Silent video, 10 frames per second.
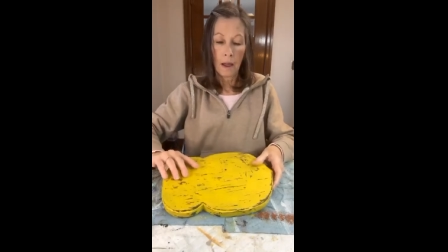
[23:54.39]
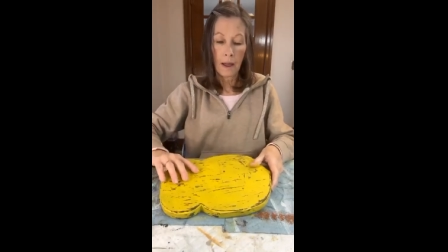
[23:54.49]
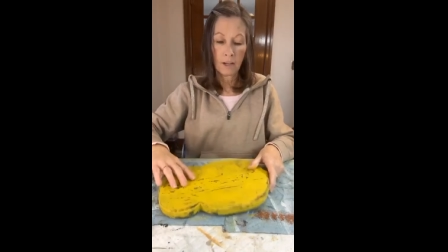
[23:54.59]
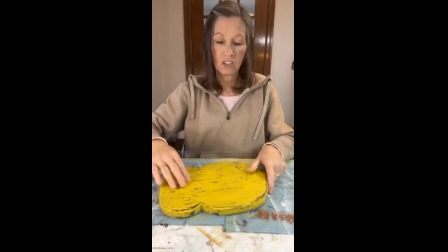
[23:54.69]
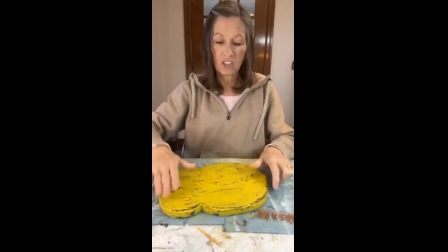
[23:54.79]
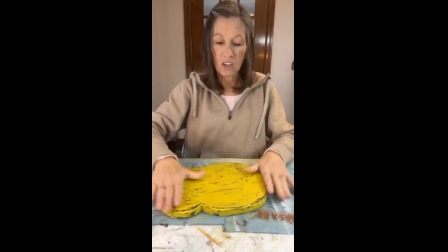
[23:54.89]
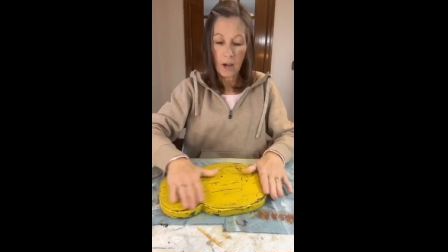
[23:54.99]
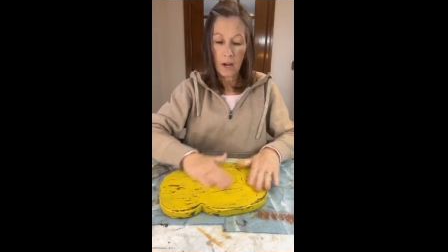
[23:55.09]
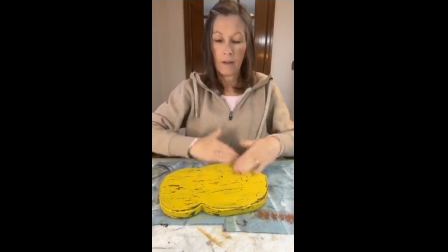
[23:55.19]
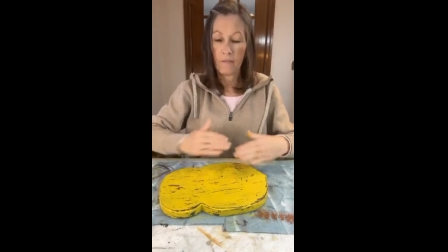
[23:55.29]
I just
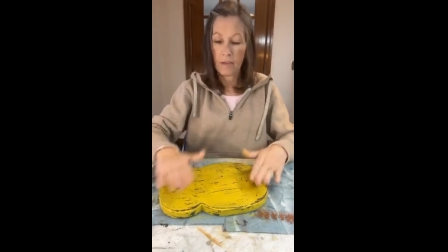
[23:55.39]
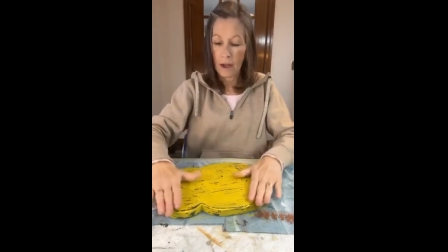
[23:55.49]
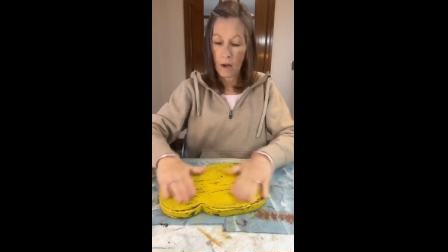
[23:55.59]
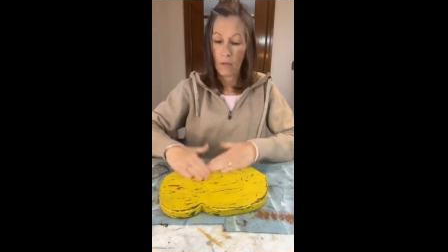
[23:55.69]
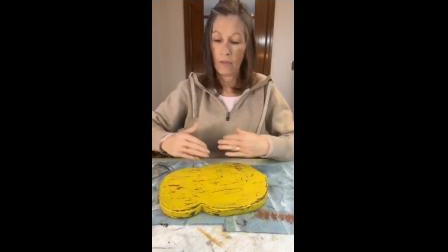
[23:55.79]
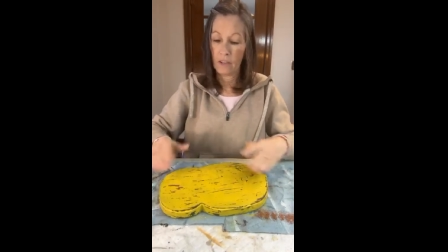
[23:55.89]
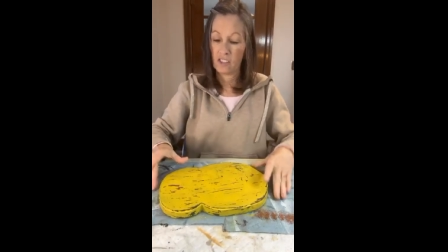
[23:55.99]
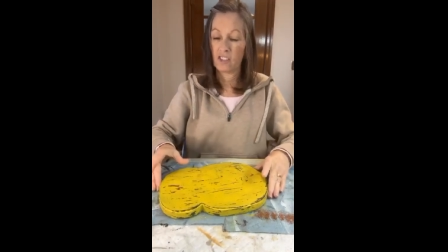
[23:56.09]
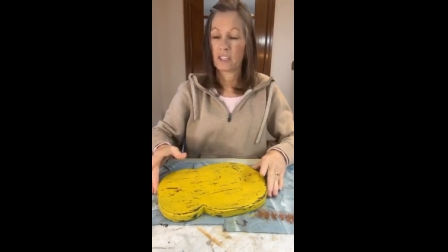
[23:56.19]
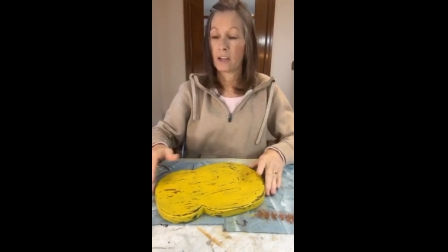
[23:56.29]
kind of found
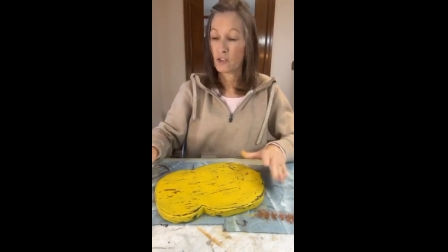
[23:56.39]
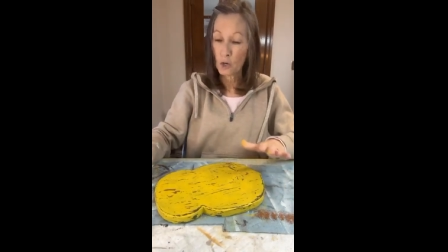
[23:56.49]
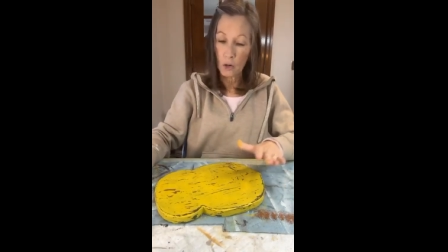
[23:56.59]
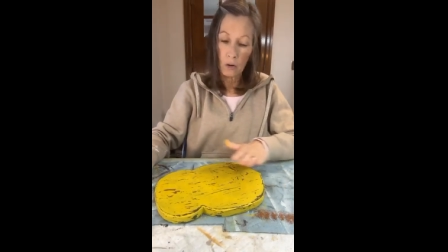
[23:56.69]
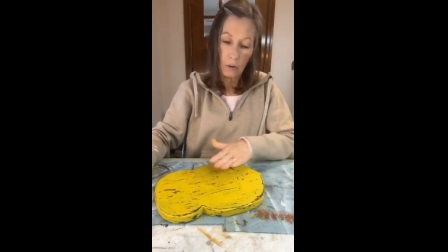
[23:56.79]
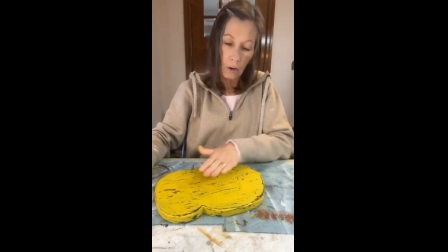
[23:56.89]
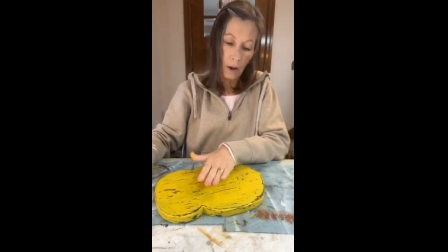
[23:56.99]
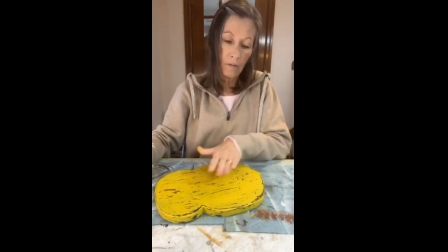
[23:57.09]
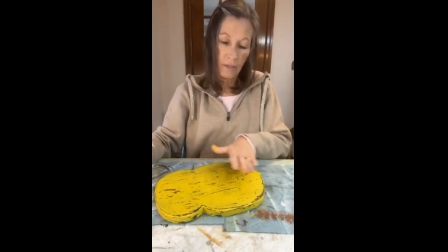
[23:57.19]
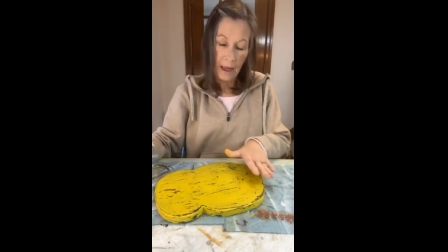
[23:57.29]
the center
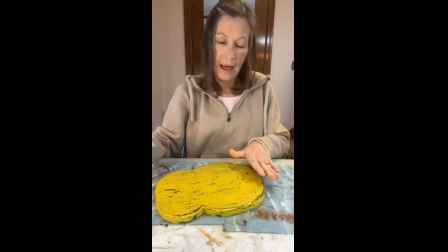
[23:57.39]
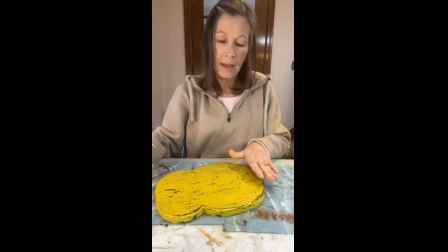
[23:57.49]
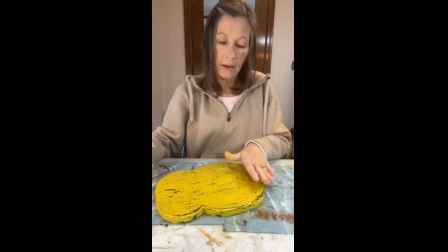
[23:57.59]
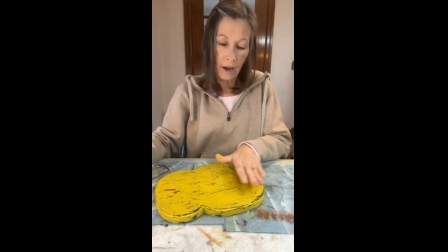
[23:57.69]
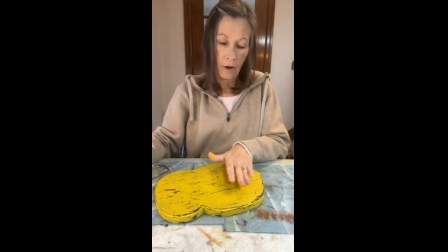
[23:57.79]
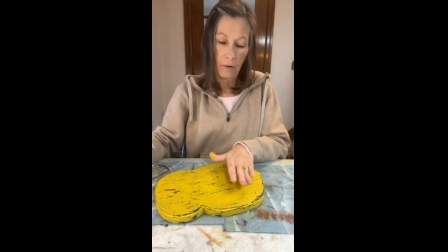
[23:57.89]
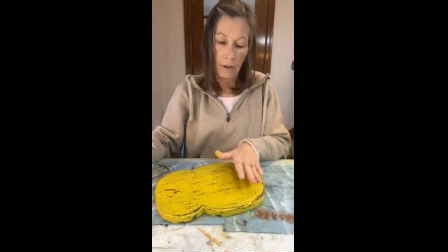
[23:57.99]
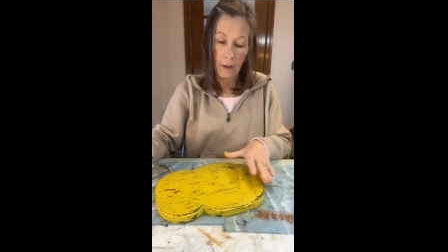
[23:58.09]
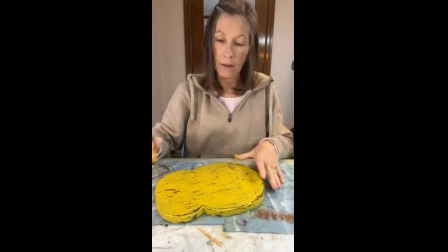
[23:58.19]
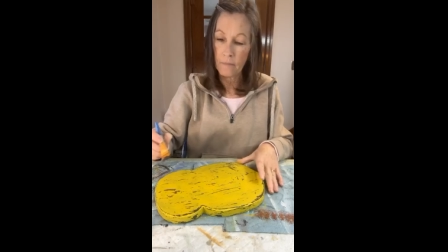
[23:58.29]
of that
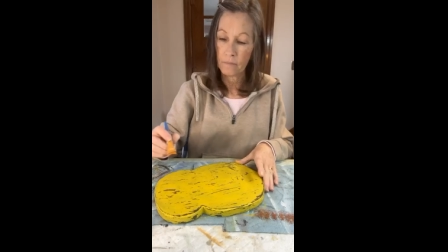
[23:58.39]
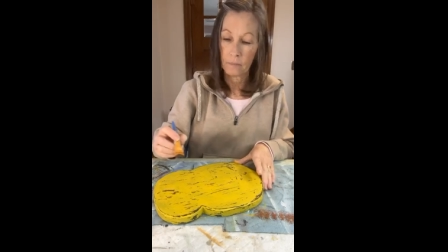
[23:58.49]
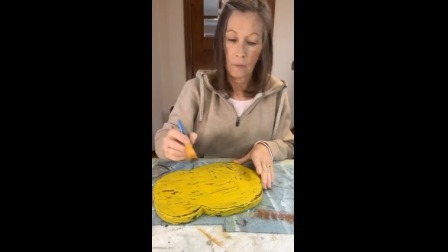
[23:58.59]
area.